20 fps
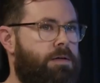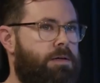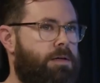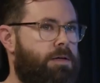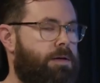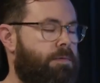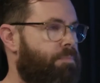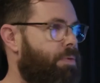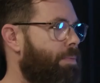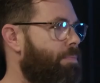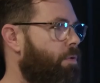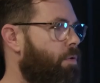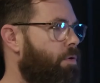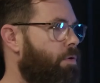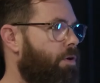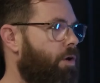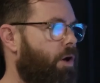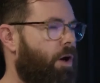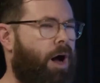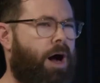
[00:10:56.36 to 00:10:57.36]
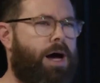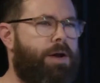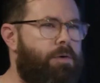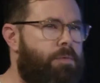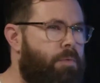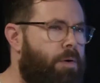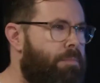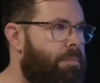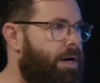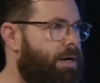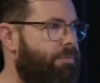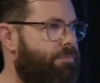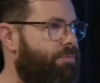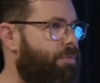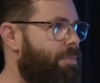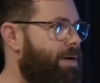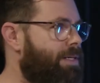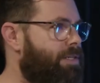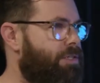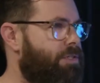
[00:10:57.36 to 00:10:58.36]
people who go, I don't want my
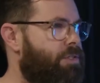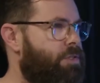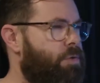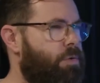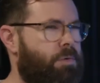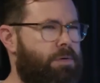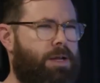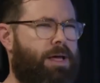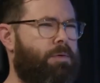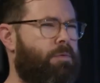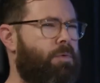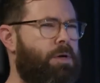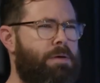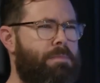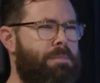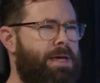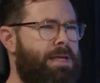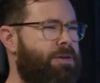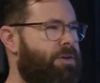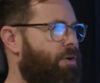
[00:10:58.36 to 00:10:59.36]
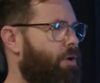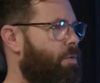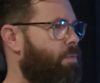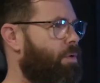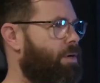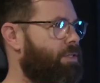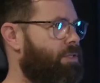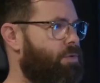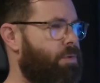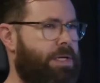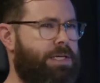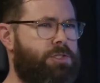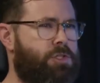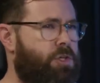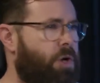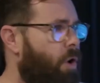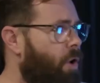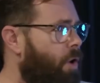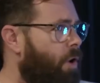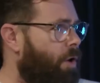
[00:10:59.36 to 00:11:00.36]
information stored. Like, what do you mean you don't want it stored? It's
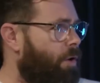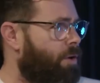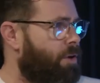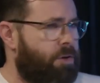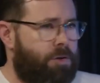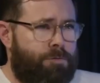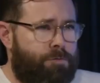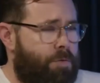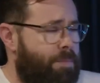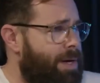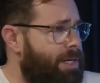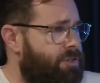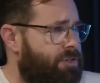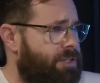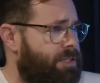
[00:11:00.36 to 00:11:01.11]
gone. Your information is